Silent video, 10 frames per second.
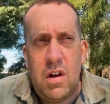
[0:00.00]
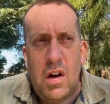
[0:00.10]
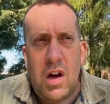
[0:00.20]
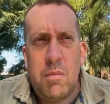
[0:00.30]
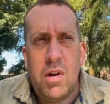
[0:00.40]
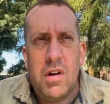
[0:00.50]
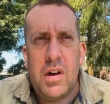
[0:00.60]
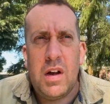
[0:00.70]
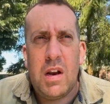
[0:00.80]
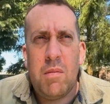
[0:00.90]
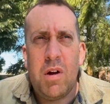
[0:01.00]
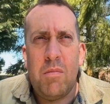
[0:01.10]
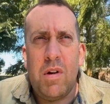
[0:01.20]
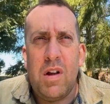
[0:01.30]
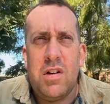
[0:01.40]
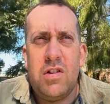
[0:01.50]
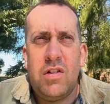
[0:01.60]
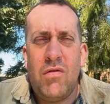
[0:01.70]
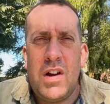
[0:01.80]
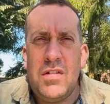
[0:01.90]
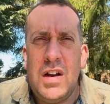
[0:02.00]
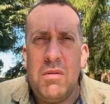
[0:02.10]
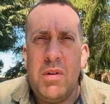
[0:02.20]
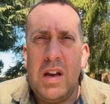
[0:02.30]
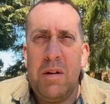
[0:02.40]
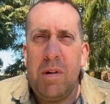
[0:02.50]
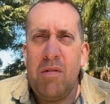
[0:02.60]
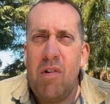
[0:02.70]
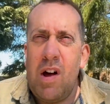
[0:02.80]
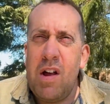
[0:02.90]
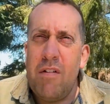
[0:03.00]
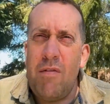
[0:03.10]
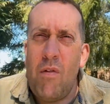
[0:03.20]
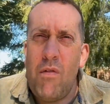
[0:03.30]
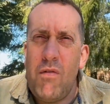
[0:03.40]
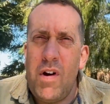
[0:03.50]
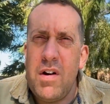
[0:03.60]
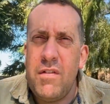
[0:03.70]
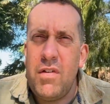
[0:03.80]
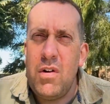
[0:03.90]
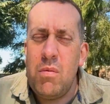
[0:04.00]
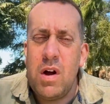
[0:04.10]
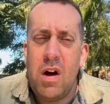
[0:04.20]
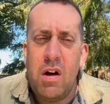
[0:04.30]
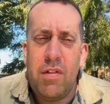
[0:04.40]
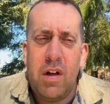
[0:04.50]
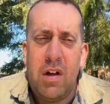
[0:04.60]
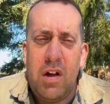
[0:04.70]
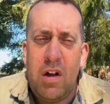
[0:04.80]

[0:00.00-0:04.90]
I'm learning at the moment, and just wrestling with keeping right at the forefront of who we are, that